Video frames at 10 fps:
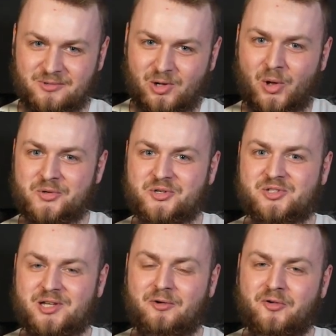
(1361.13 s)
close
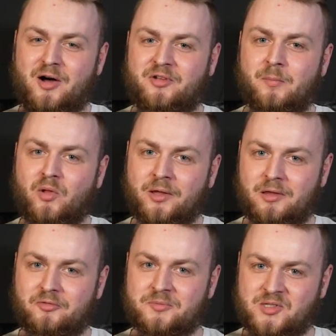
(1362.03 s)
yourself off
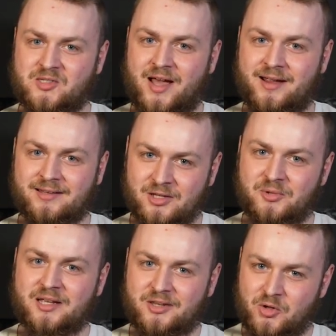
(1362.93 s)
completely from society.
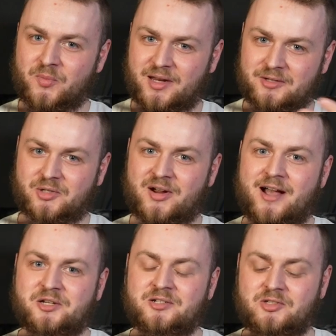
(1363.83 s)
You need human
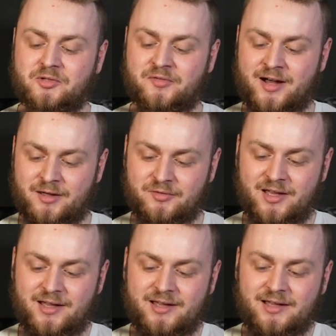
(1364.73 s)
interaction to survive.
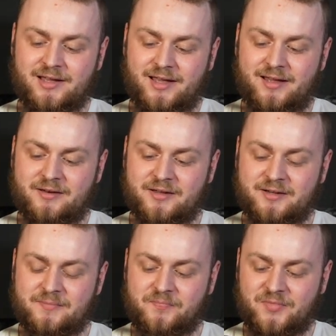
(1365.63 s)
And
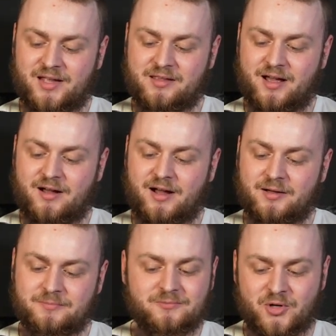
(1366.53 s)

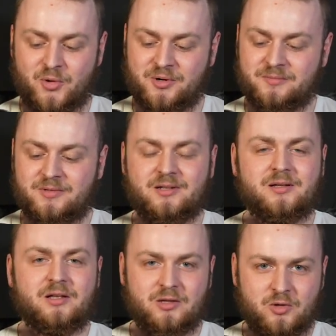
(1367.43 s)
Newton,
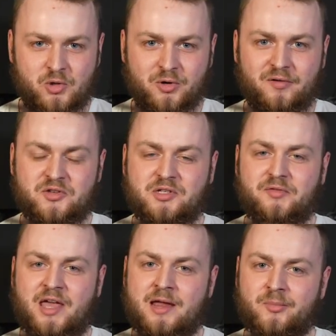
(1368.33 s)
University
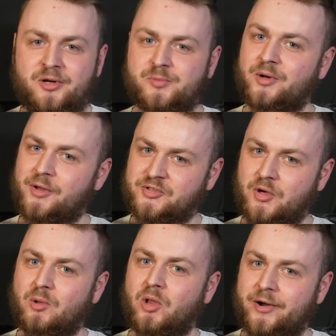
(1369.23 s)
of Cambridge, but
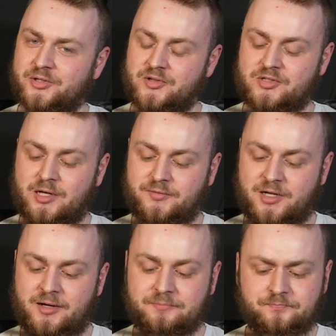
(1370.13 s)
also largely
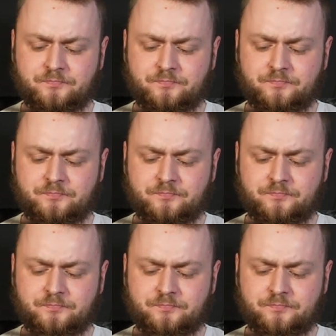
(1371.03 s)
self-taught.